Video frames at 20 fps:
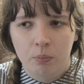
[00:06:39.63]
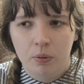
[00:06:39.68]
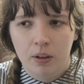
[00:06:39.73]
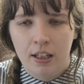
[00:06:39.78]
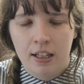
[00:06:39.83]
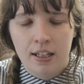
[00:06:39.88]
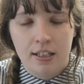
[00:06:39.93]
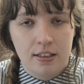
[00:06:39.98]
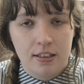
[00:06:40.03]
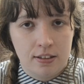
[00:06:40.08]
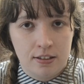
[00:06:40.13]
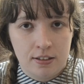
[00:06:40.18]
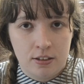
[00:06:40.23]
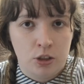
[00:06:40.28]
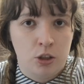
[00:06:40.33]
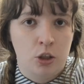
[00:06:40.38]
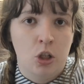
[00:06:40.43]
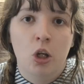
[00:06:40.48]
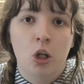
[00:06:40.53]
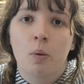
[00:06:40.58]
It's
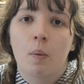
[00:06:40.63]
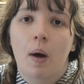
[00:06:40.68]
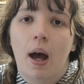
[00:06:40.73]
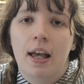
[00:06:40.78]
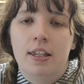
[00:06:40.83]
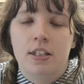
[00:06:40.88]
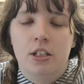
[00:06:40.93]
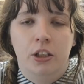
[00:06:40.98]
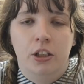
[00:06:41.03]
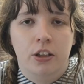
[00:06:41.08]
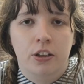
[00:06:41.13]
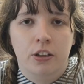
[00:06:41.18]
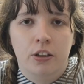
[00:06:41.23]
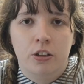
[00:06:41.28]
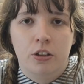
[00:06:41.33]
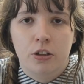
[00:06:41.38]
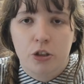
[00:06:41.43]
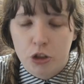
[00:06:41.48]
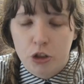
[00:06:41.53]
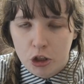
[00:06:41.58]
you as a
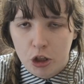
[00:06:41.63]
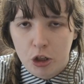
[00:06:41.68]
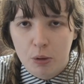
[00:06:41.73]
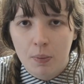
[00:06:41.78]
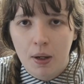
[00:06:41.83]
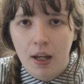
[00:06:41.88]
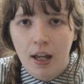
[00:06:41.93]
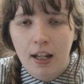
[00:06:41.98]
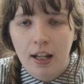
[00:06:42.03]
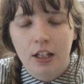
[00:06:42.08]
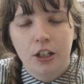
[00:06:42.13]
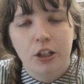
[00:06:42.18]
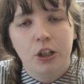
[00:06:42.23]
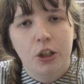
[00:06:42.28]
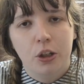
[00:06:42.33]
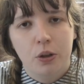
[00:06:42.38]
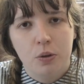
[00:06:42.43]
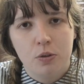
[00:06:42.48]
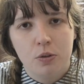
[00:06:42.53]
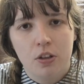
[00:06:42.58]
consumer and a
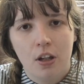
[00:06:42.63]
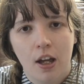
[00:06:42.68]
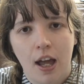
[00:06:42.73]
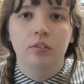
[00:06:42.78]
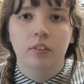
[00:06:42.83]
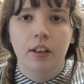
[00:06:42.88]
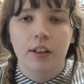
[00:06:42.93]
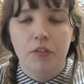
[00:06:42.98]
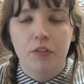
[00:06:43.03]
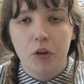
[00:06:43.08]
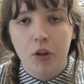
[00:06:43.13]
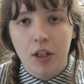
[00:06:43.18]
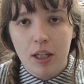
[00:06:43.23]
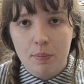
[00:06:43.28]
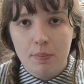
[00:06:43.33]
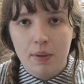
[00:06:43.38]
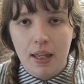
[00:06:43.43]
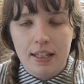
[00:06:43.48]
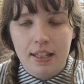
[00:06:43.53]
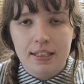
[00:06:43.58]
user. If you
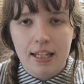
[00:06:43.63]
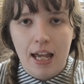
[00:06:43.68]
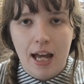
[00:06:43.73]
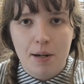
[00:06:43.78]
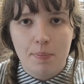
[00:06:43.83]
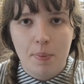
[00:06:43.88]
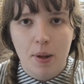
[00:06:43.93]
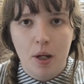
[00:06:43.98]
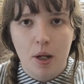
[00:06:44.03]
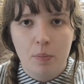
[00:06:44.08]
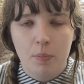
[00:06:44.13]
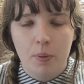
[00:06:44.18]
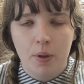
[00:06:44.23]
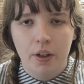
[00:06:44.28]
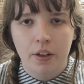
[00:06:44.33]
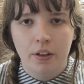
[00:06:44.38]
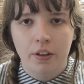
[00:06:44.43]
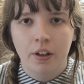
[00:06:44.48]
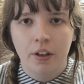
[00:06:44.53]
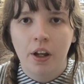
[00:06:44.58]
keep that tab
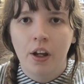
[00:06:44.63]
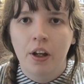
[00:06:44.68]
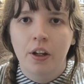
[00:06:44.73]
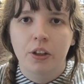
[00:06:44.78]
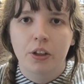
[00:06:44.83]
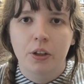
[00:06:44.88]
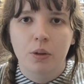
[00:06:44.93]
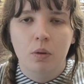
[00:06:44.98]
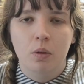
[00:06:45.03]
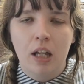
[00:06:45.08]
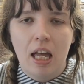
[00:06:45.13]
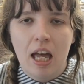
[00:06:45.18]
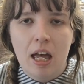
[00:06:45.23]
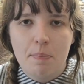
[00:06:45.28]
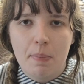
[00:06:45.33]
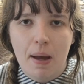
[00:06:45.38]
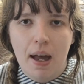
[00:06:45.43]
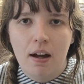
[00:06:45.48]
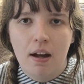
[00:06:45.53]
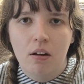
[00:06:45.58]
open, you'll get
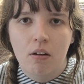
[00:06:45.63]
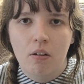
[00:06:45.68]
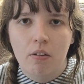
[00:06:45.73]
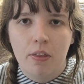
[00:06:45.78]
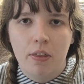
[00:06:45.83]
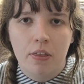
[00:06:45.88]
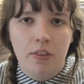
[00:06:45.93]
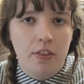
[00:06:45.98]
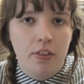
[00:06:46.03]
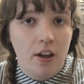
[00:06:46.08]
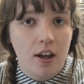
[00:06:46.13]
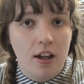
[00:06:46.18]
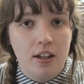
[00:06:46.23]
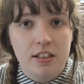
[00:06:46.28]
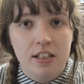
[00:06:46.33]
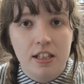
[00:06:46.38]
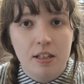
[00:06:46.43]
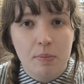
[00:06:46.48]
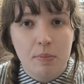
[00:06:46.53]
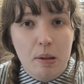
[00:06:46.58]
about
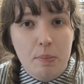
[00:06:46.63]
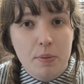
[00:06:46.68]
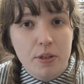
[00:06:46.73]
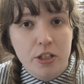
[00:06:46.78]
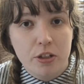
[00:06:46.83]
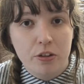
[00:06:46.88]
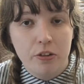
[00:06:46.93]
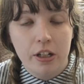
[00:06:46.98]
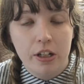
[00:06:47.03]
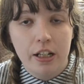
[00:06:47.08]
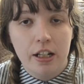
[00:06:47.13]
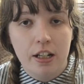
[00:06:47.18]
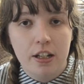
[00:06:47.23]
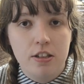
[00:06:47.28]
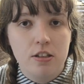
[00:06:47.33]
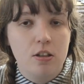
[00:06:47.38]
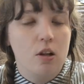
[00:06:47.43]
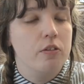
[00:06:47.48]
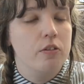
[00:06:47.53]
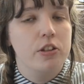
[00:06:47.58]
30 maybe
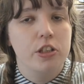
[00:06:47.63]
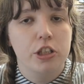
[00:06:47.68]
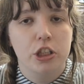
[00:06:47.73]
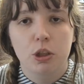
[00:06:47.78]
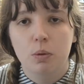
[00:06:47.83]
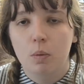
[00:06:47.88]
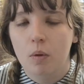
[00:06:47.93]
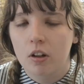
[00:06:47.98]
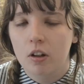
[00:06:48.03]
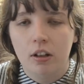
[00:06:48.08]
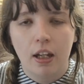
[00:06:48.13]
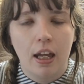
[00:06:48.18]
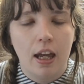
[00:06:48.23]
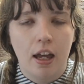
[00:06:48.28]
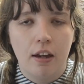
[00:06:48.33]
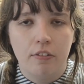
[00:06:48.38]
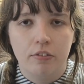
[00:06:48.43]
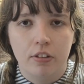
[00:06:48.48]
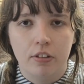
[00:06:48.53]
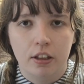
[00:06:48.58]
screeners. Obviously you won't get
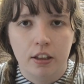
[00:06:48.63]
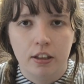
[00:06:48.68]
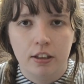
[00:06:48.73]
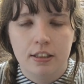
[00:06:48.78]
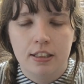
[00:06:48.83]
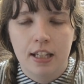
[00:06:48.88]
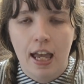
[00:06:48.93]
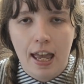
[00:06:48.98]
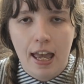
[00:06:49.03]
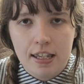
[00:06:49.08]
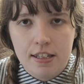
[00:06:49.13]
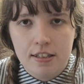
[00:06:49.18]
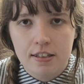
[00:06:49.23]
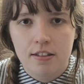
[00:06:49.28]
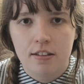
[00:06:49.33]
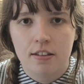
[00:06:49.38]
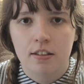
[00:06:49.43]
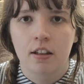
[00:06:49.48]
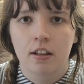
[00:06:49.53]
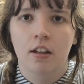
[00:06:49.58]
every
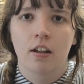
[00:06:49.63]
test.